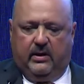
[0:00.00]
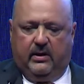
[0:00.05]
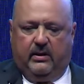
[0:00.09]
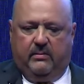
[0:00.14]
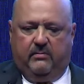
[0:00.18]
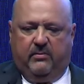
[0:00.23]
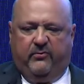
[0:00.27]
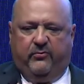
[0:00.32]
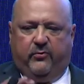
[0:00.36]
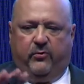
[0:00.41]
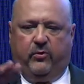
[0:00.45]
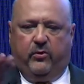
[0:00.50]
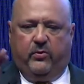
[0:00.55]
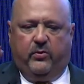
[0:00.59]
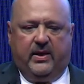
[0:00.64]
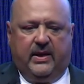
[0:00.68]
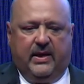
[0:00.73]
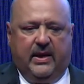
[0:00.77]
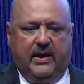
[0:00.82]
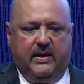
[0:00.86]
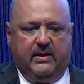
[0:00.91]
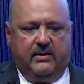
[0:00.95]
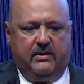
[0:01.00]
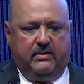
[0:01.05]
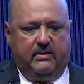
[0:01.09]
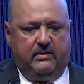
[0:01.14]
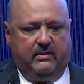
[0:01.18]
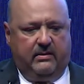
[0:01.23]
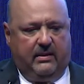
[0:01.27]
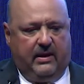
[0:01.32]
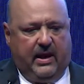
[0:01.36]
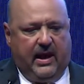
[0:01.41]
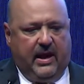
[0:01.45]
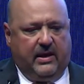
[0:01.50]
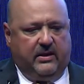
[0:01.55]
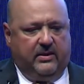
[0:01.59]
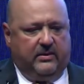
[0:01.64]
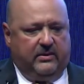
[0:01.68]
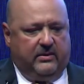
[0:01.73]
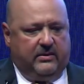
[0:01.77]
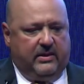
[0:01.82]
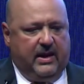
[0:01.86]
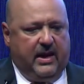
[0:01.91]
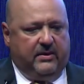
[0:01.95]
before we can head
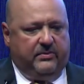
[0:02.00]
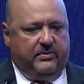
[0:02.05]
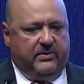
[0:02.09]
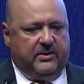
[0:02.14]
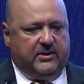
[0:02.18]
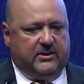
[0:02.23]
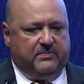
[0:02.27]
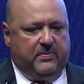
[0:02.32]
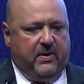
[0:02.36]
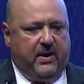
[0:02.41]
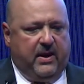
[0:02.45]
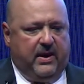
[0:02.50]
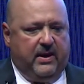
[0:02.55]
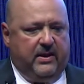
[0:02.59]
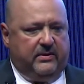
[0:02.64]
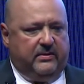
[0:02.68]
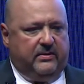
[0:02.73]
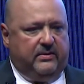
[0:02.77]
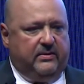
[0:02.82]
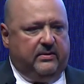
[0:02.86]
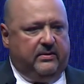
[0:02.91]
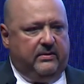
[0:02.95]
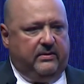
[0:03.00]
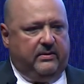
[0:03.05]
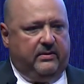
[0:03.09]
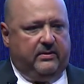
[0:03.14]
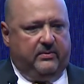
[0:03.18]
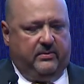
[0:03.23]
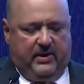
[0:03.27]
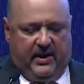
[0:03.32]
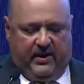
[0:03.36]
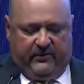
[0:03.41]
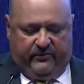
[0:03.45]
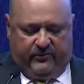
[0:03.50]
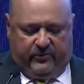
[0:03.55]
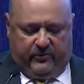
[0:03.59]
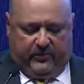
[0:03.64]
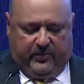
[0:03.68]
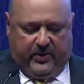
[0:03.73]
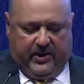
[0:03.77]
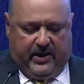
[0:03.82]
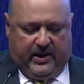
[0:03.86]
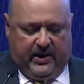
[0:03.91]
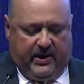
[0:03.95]
down this path, we have to
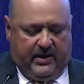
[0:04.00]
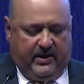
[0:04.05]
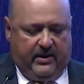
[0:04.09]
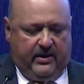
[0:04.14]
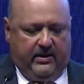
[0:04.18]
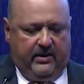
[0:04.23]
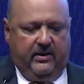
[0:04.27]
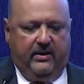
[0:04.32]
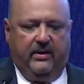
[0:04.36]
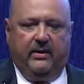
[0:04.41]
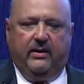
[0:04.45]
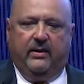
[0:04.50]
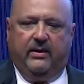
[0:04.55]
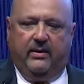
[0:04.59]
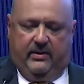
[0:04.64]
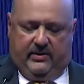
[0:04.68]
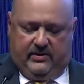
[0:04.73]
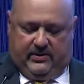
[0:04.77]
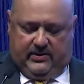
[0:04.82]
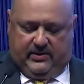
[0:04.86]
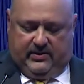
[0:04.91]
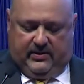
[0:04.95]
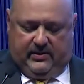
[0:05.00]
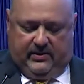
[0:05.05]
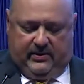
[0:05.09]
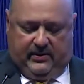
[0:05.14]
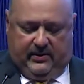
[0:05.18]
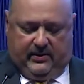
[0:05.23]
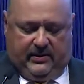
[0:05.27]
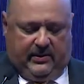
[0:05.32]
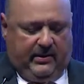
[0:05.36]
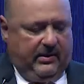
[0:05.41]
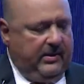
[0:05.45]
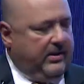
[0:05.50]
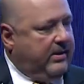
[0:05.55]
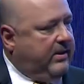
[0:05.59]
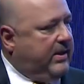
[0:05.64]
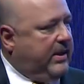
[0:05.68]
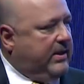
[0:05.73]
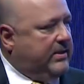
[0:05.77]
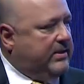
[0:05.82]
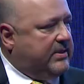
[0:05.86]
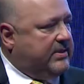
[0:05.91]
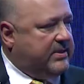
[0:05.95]
peak
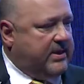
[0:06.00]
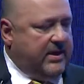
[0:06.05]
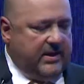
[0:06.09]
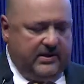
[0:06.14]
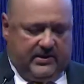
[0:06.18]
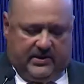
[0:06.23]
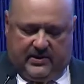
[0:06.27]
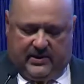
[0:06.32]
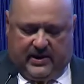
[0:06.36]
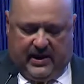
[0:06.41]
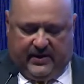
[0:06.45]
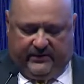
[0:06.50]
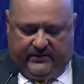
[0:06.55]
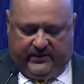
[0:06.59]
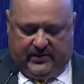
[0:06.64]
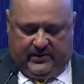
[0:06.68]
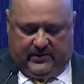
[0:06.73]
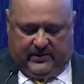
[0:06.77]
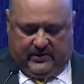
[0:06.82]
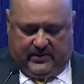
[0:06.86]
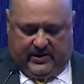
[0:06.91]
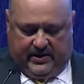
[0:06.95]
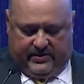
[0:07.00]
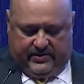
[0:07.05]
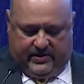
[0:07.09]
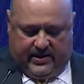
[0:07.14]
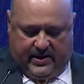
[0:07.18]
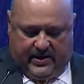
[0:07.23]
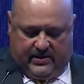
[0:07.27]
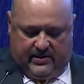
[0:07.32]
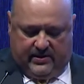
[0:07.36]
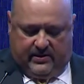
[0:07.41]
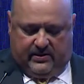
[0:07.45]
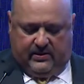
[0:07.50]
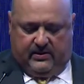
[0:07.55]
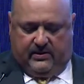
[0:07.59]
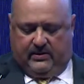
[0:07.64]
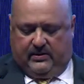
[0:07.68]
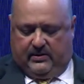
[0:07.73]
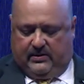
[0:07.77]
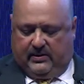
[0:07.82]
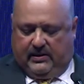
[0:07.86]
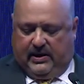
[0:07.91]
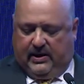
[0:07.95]
at a certain level, and then
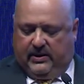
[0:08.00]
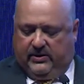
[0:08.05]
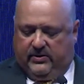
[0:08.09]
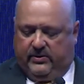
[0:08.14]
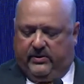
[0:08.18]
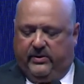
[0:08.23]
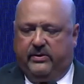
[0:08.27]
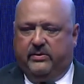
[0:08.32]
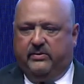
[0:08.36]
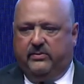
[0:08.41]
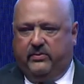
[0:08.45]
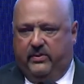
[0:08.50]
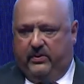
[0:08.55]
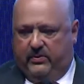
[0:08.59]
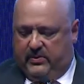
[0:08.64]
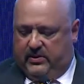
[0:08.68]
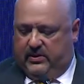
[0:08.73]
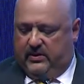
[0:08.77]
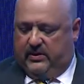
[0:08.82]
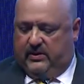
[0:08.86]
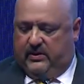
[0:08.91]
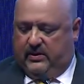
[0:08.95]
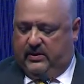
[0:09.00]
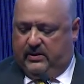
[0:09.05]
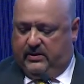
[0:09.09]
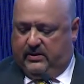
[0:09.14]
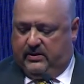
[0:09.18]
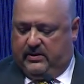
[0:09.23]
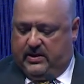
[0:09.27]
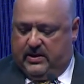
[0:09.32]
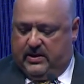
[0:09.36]
later on we will